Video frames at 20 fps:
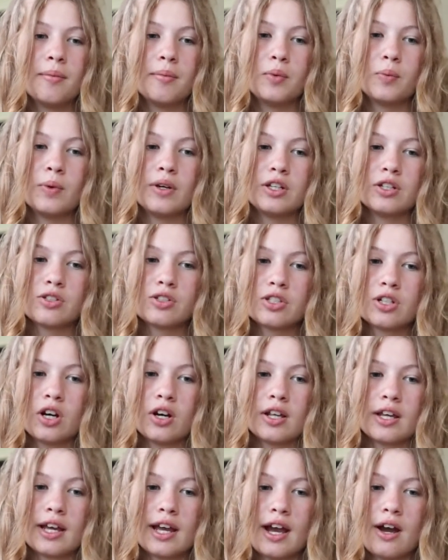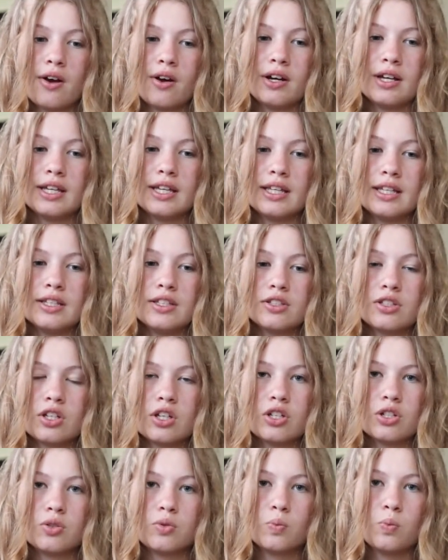when you're starting out is
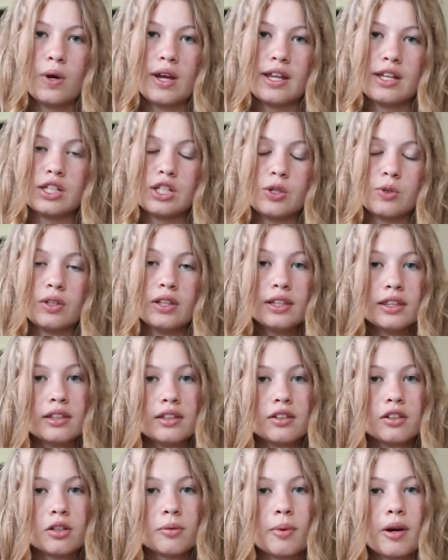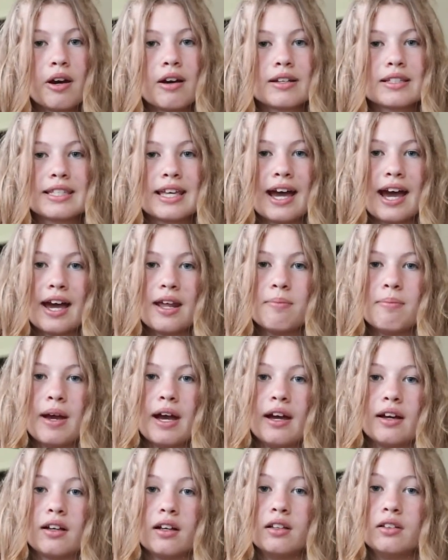when you clean the litter box, add
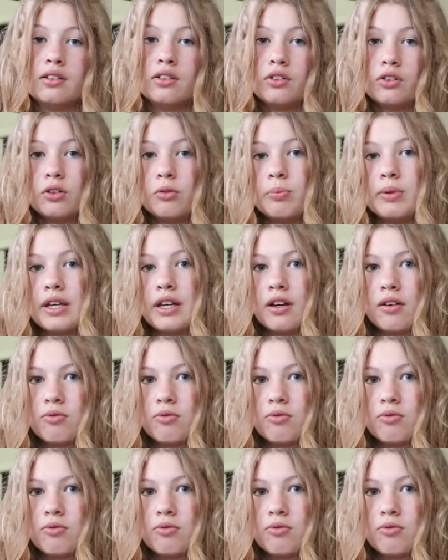back a little bit